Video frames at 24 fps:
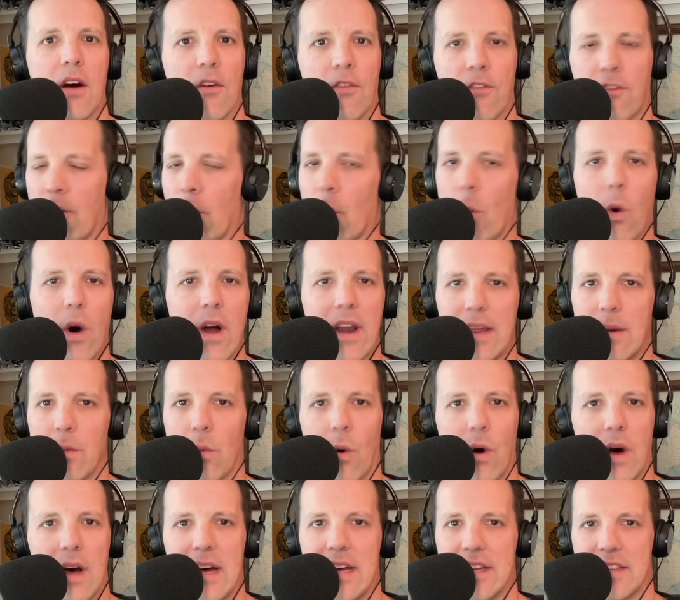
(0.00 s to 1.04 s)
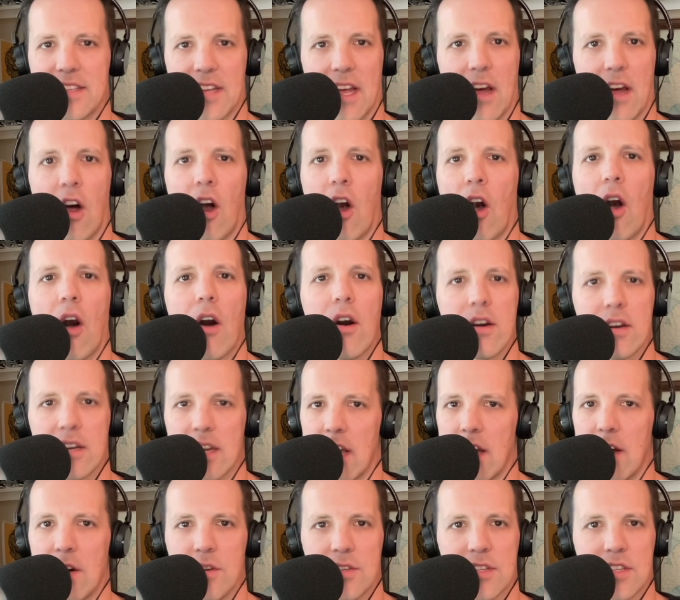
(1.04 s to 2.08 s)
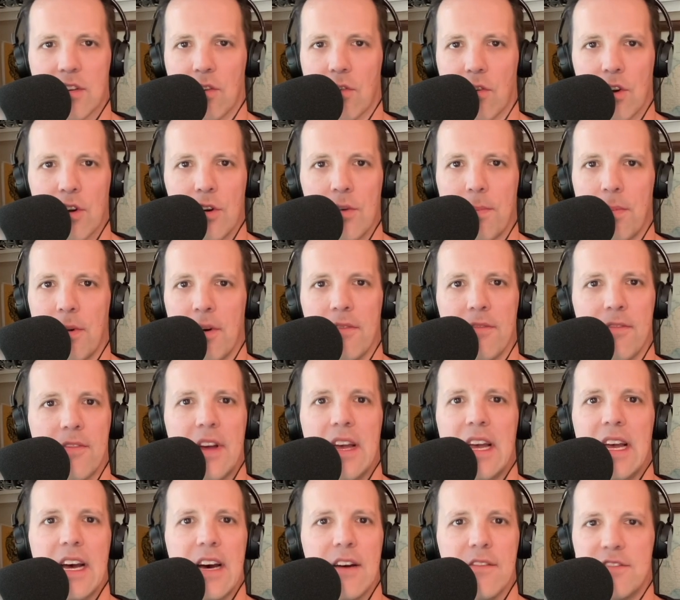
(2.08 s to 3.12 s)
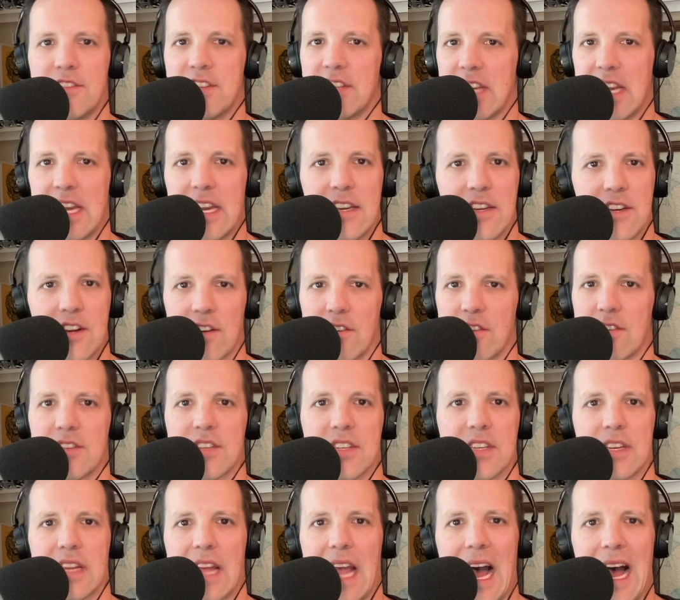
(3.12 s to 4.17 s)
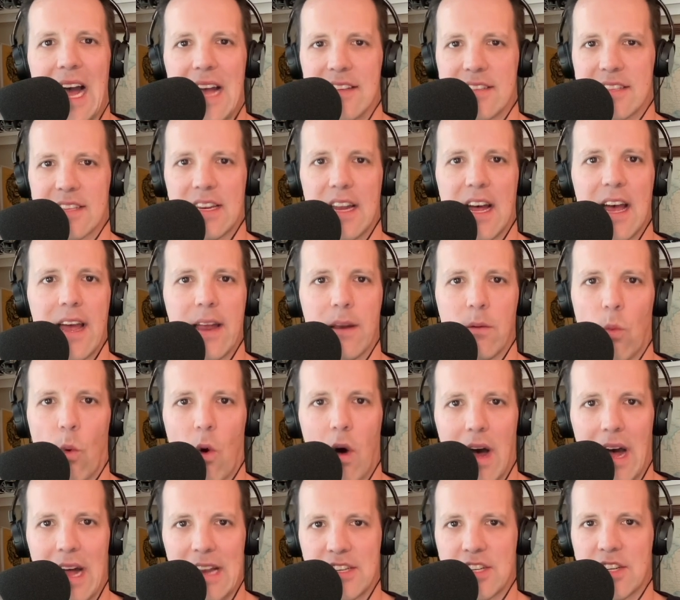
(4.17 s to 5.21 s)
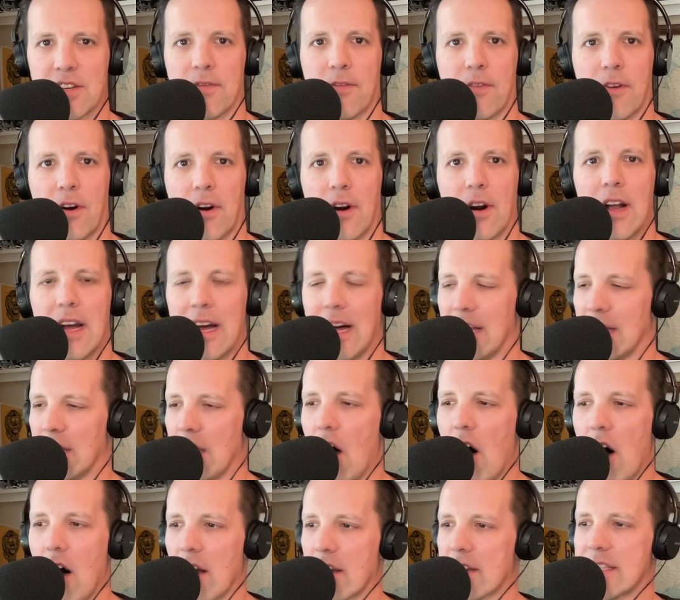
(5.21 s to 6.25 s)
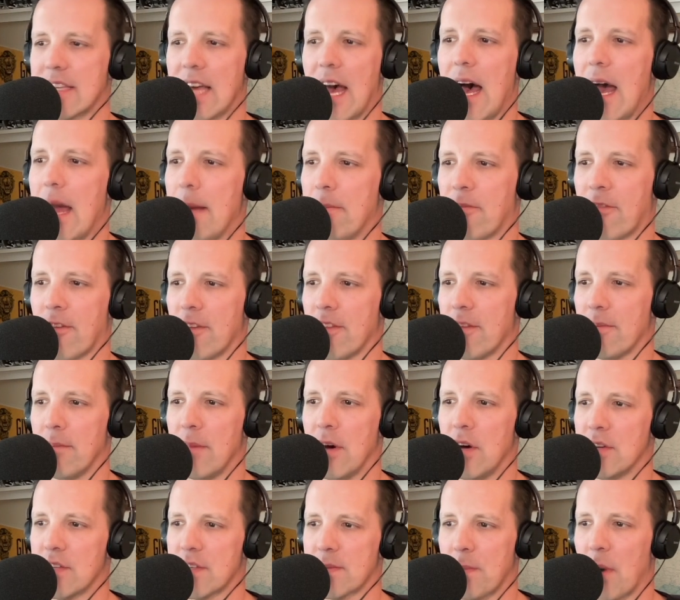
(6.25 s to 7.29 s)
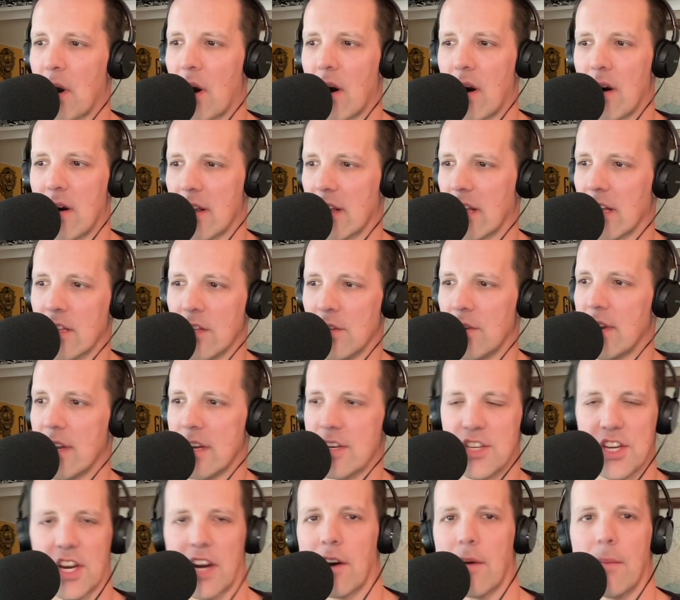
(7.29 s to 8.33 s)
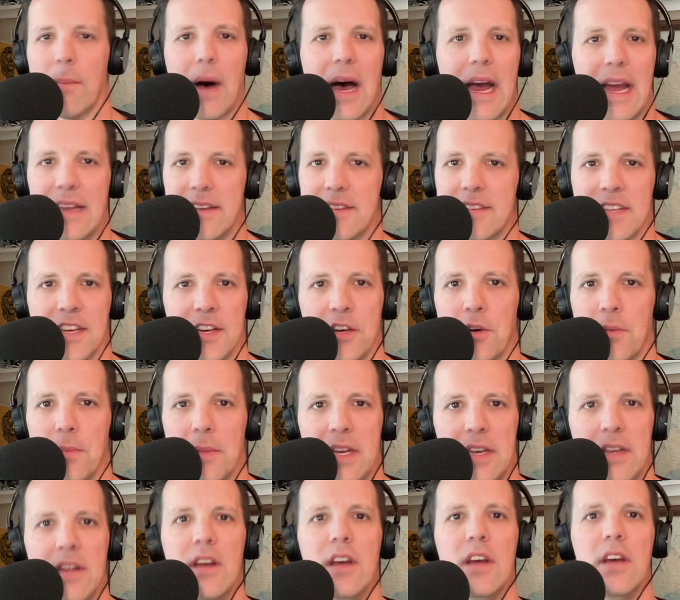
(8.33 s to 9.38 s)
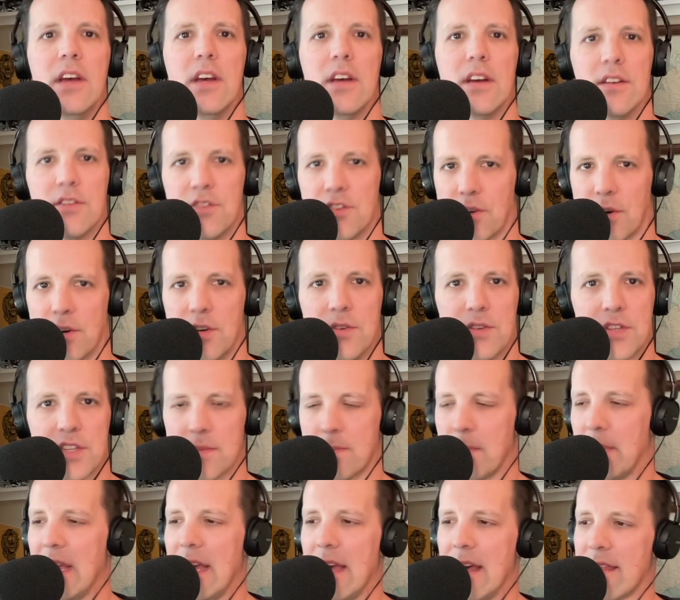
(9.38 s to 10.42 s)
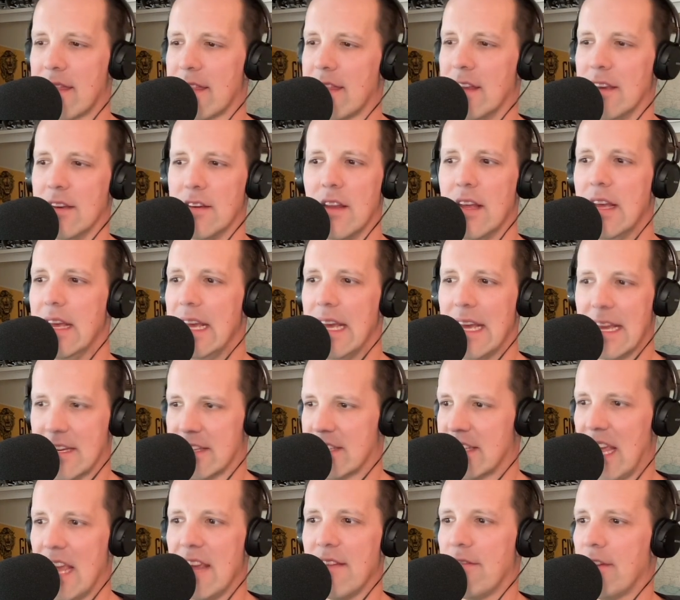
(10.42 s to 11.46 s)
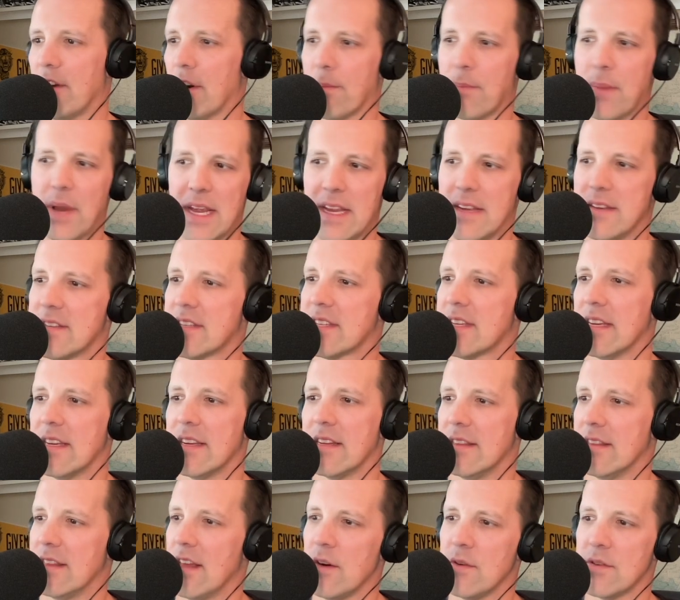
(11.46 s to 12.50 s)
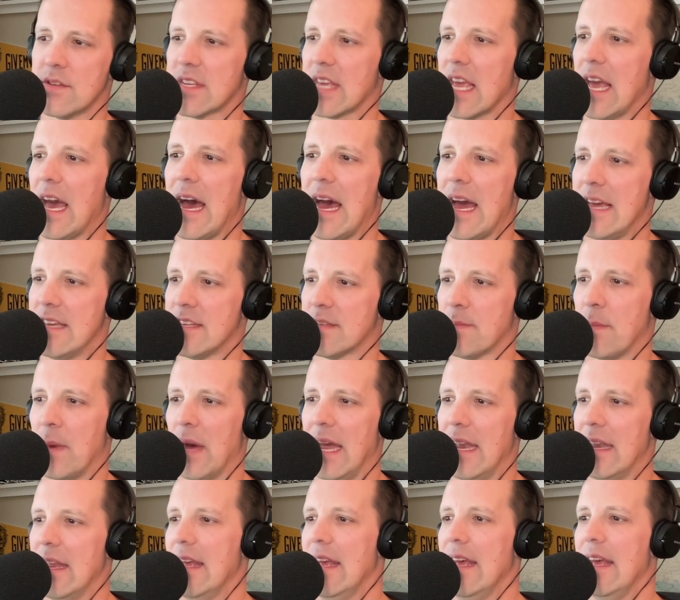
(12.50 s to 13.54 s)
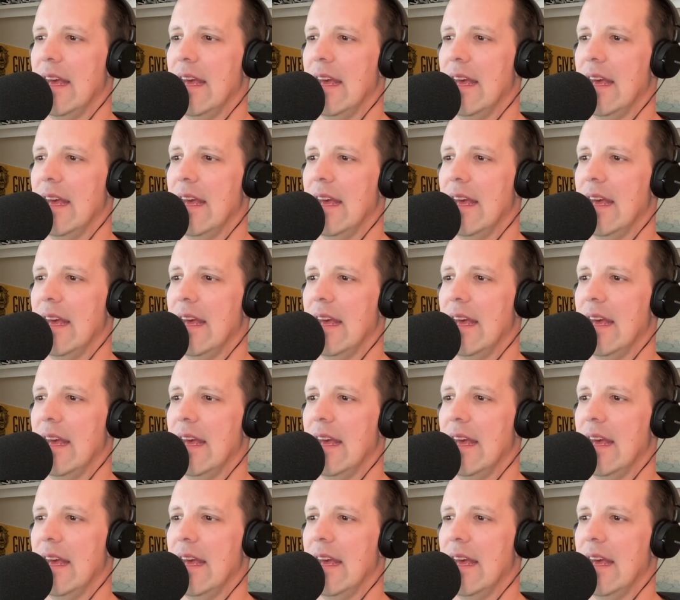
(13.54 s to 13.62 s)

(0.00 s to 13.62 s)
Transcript: for what it was, a hard-nosed group of seniors and guys that I had watched for a long time for the most part, including Jeremiah Tillman, Drew Smith, and Xavier Pinson, and those guys. But